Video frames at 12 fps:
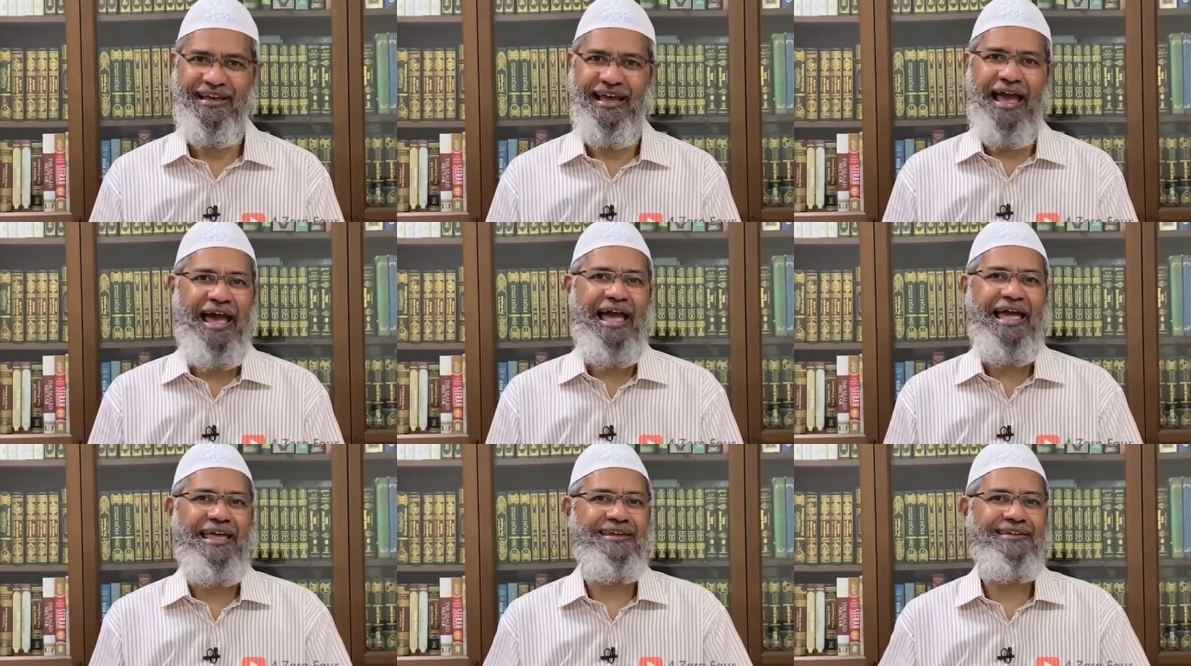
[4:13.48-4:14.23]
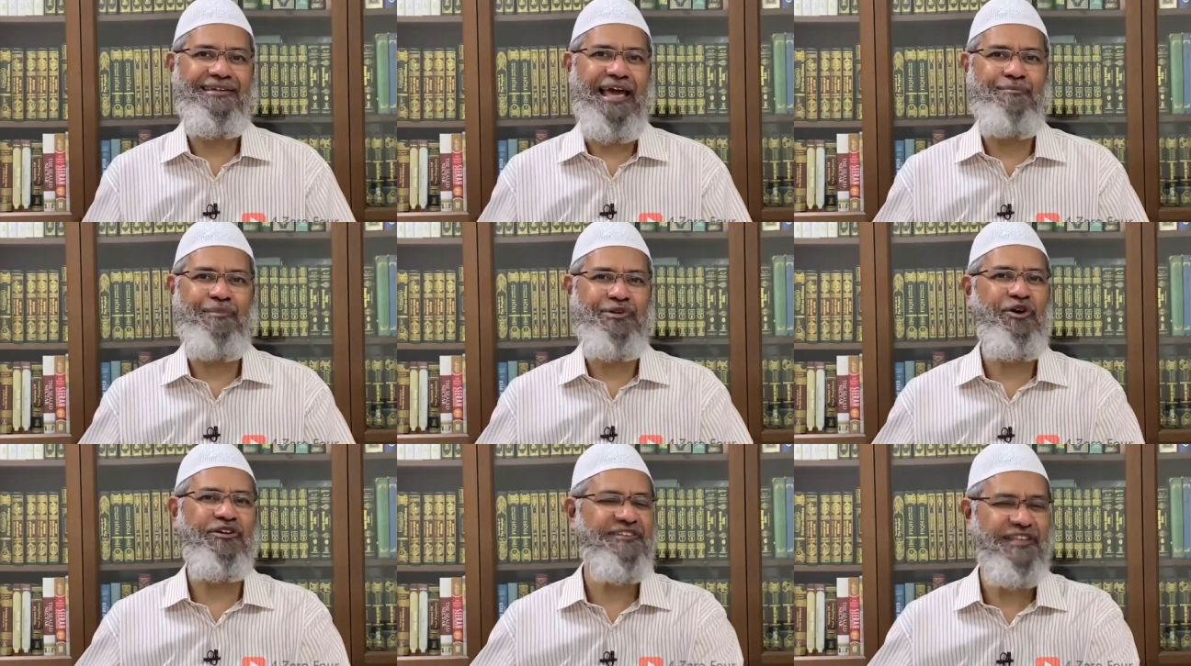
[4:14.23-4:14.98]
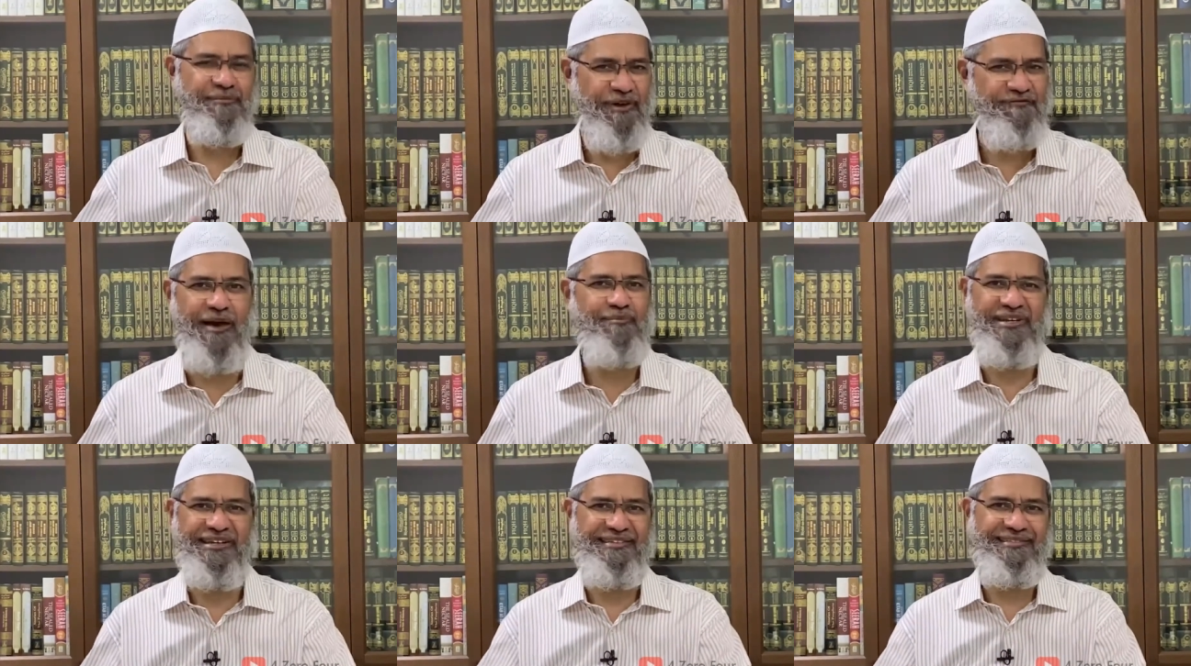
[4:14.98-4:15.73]
And my daughters and my
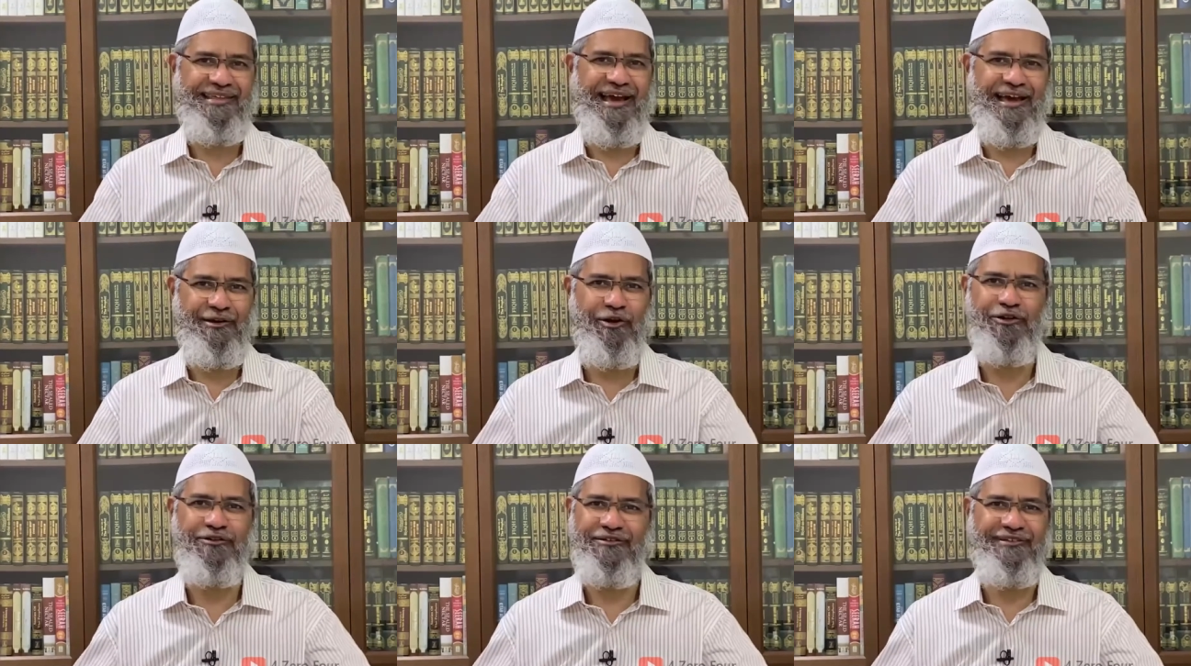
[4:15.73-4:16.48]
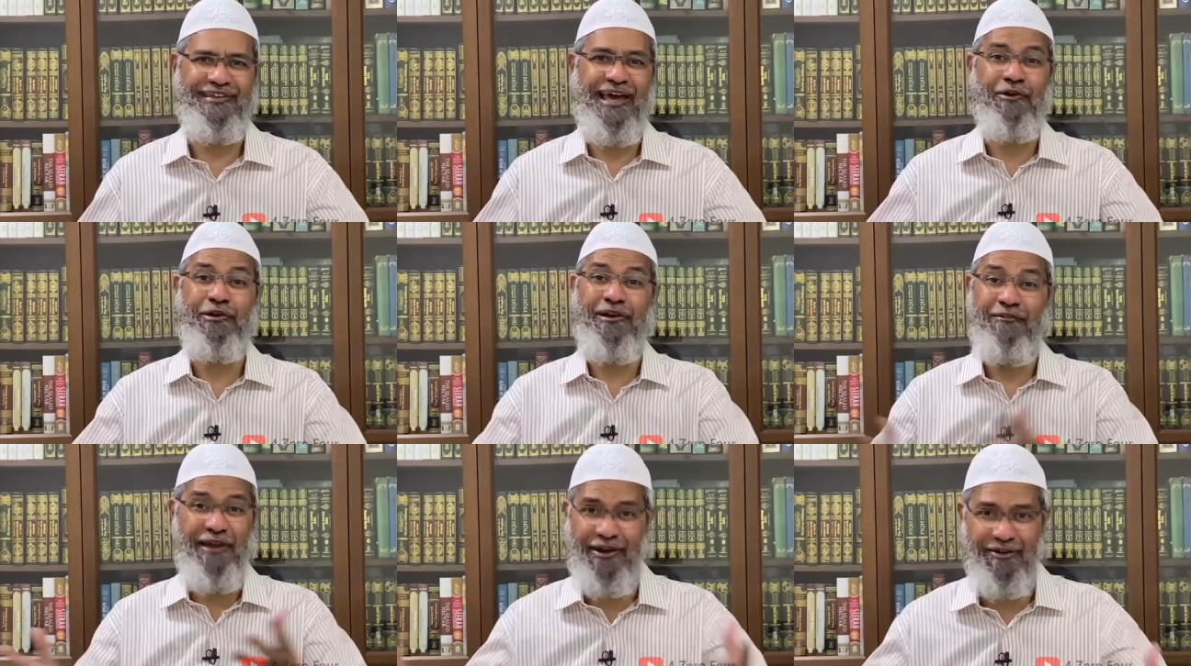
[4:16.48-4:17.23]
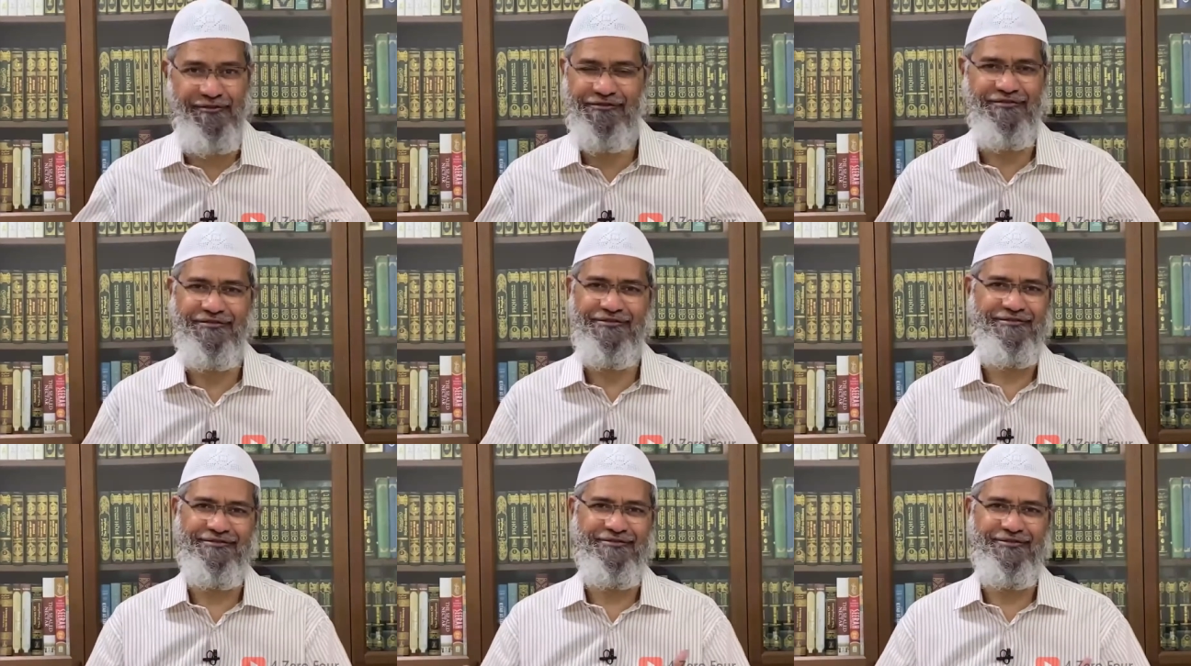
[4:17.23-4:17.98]
family, they are not aware of
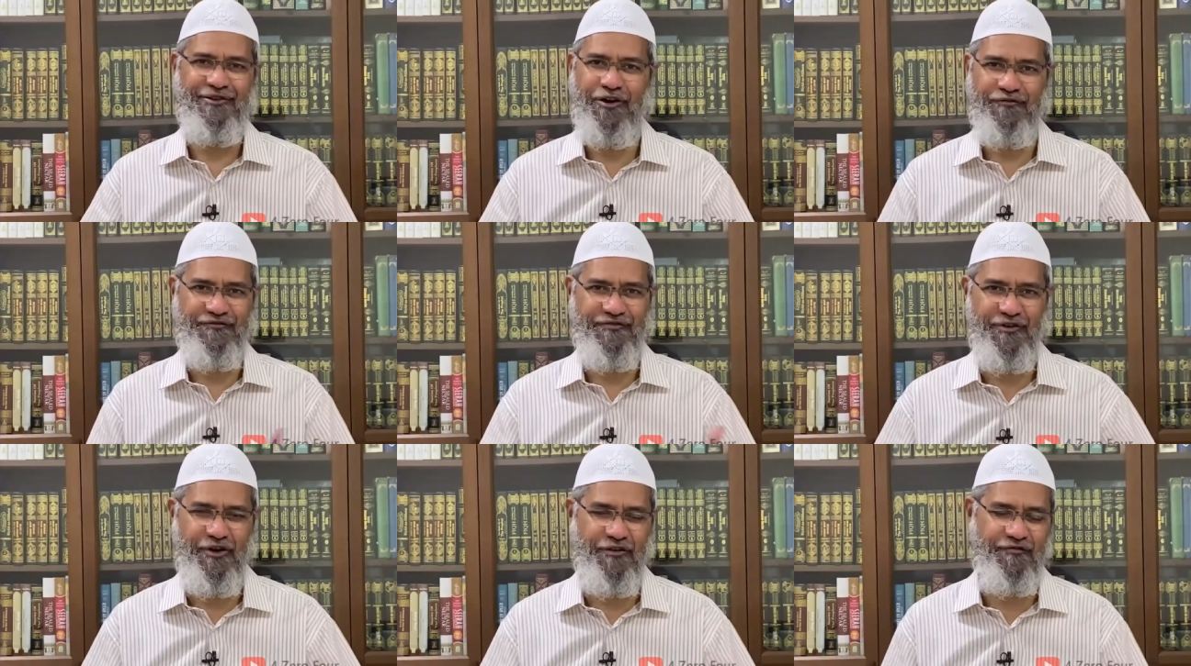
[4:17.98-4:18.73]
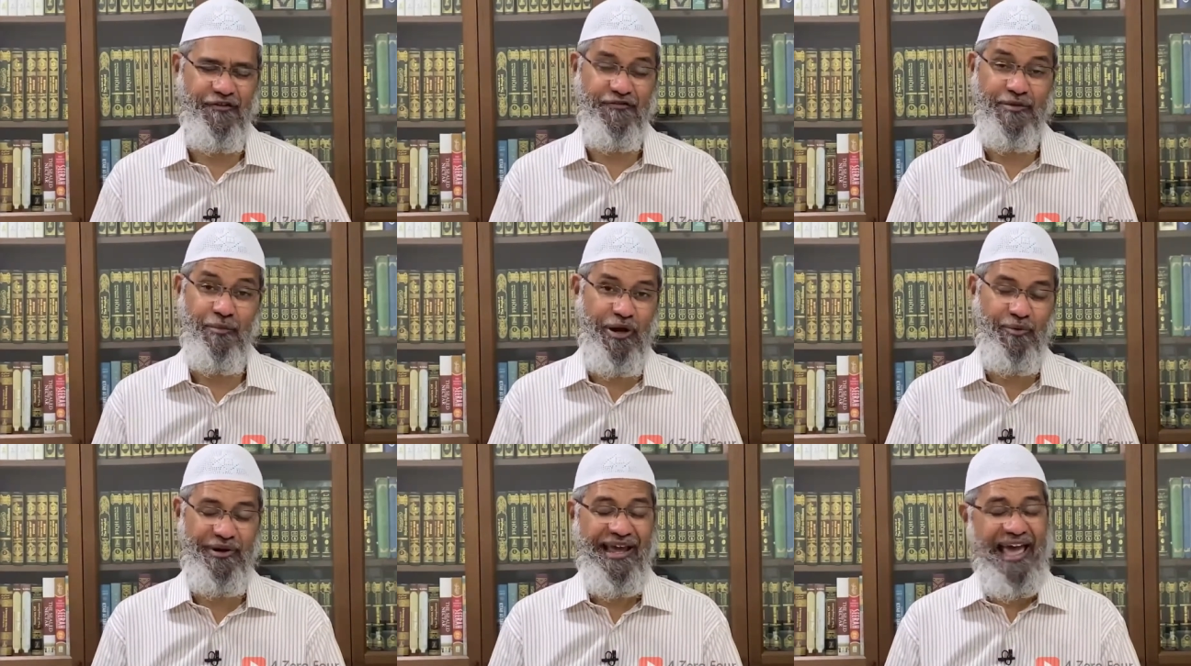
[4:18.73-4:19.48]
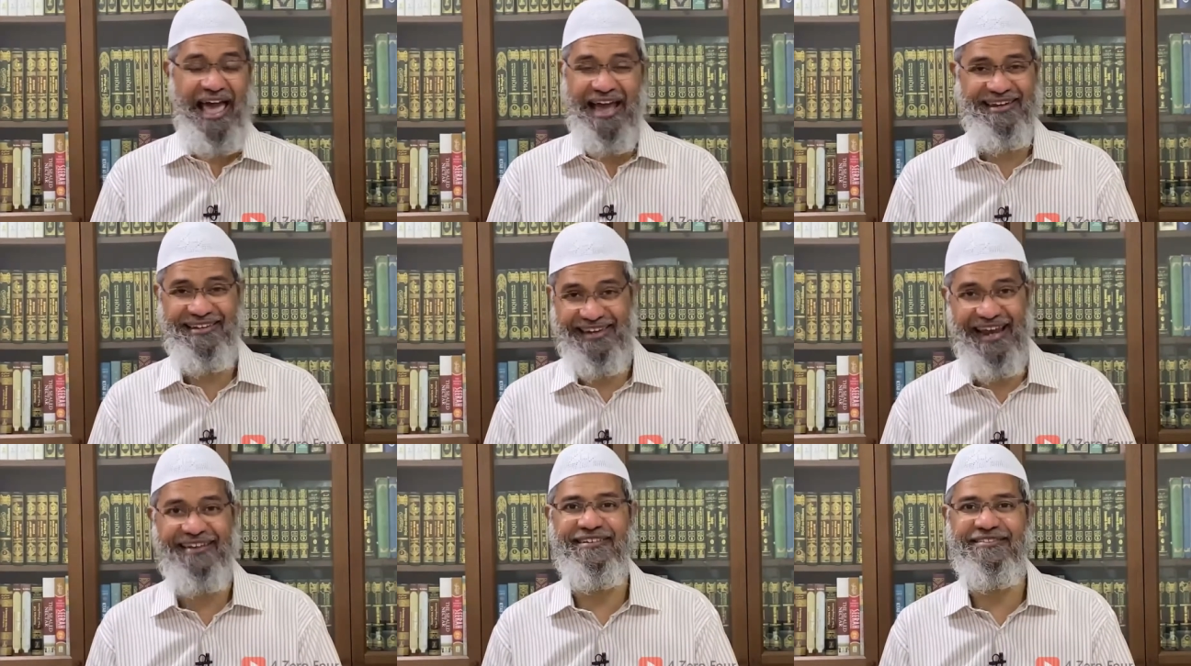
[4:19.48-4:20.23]
the Bollywood actors and
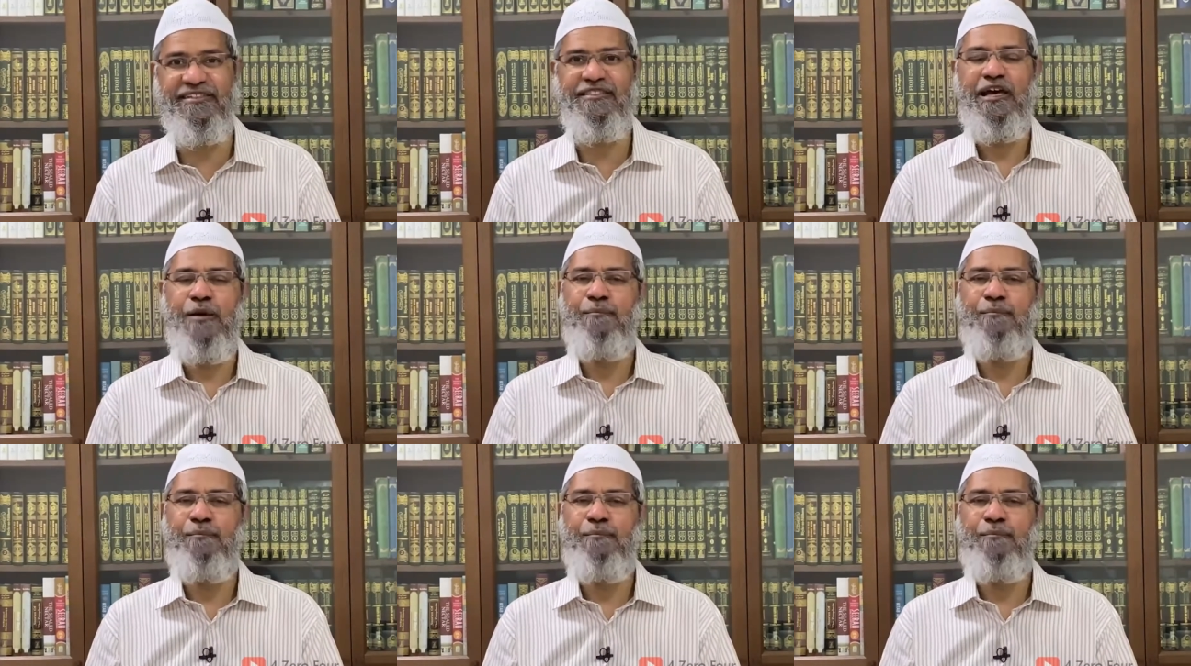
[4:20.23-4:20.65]
actresses.